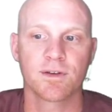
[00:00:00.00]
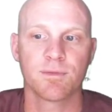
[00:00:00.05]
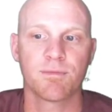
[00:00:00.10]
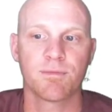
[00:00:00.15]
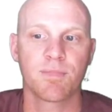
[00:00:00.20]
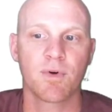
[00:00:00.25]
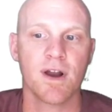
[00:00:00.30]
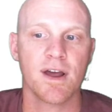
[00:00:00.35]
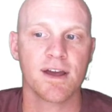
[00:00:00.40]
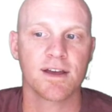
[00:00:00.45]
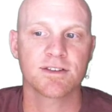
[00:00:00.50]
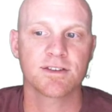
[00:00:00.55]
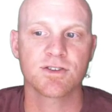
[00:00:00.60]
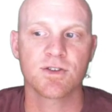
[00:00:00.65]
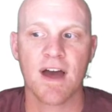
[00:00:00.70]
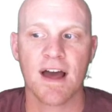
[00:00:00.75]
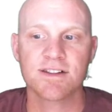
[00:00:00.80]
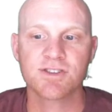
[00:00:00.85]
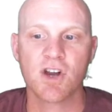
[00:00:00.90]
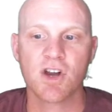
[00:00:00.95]
to break. So
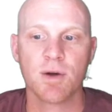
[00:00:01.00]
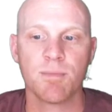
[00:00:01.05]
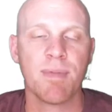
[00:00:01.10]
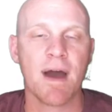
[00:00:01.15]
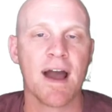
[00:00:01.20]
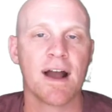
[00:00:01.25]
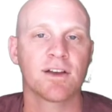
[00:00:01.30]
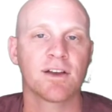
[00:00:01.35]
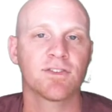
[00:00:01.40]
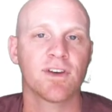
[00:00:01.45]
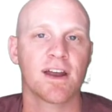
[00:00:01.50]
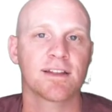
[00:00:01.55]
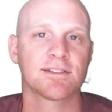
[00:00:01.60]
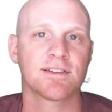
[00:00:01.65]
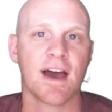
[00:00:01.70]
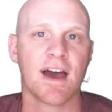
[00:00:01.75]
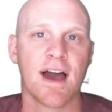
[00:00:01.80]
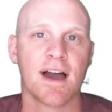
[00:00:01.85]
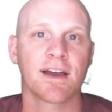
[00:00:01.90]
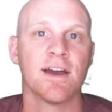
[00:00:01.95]
that's our backside
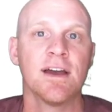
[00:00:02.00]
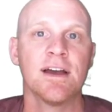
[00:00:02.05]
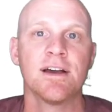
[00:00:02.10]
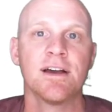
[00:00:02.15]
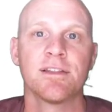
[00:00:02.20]
attack.